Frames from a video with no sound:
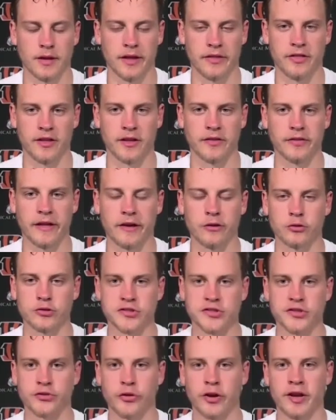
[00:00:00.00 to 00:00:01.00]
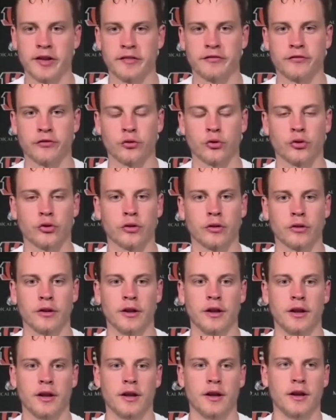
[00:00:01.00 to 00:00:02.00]
I think that was great for,
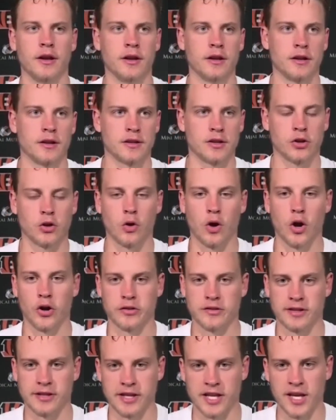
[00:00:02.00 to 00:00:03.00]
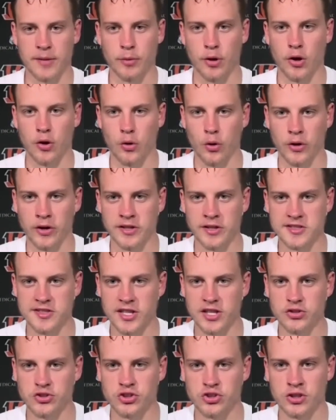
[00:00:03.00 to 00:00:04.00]
you know, our team, our
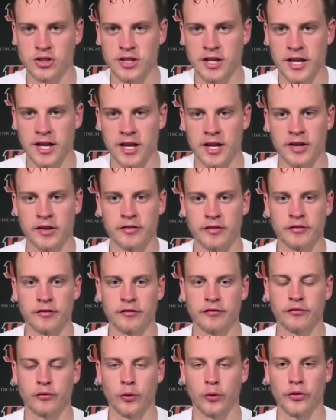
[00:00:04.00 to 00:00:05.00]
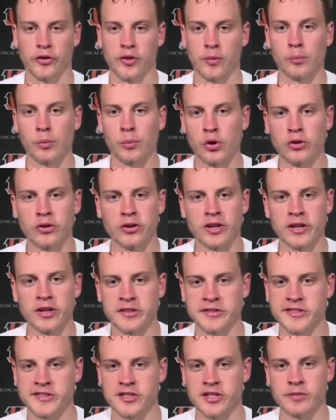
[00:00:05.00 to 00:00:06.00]
organization, and for the community
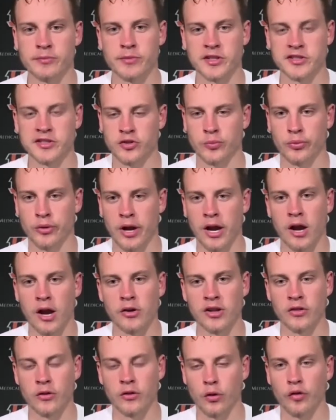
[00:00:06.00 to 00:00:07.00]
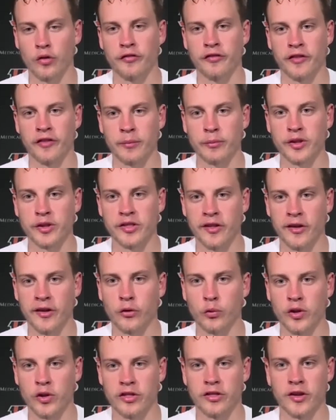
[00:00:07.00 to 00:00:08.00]
to see Mr. Brown and the whole family
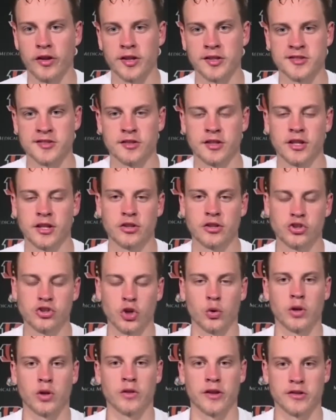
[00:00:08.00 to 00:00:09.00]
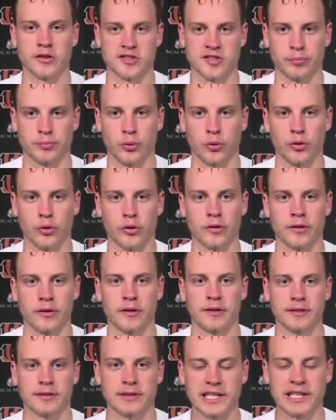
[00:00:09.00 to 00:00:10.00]
there with us, showing their support,
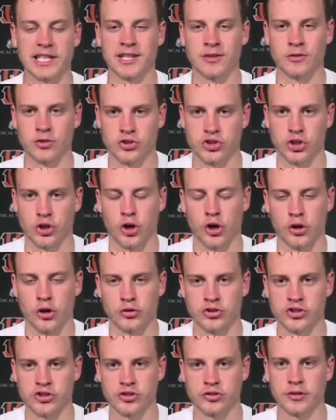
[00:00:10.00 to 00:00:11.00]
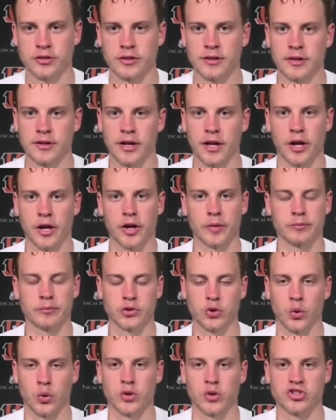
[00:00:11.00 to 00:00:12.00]
leading the charge
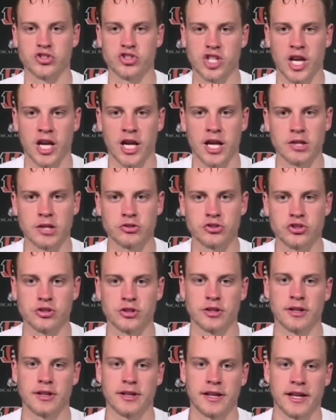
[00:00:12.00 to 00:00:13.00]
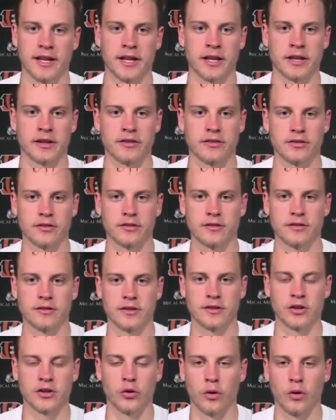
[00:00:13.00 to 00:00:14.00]
towards change. And,
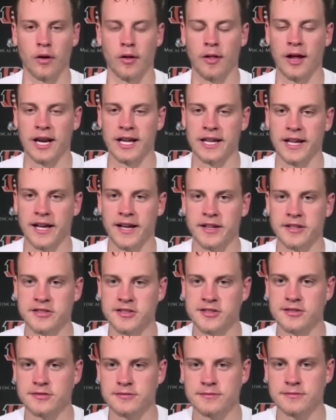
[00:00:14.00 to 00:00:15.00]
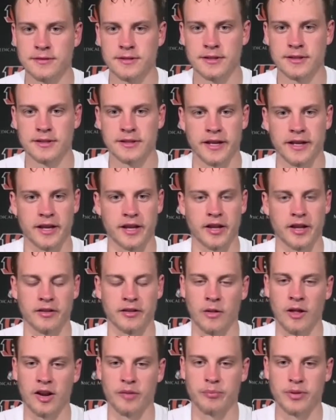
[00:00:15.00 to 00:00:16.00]
you know, a lot of guys and
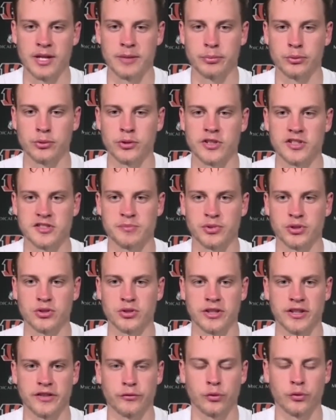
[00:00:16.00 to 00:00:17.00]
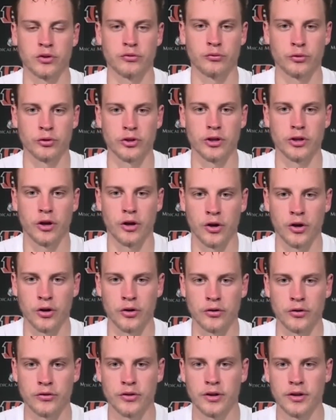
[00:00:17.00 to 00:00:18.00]
a lot of people in this building have worked really
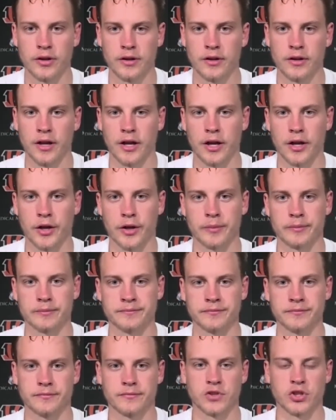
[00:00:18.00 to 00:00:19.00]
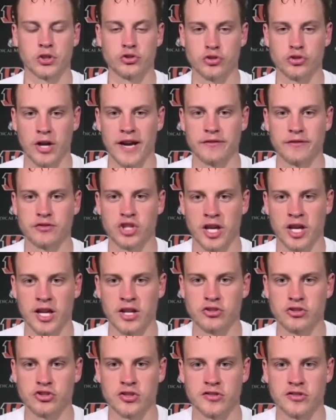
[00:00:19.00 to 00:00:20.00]
hard to drive
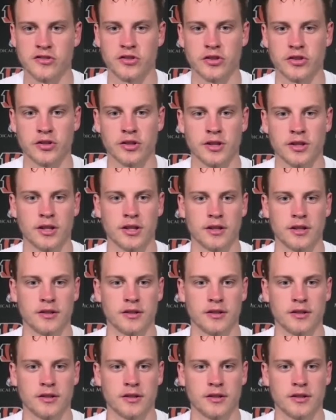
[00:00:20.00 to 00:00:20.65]
change and to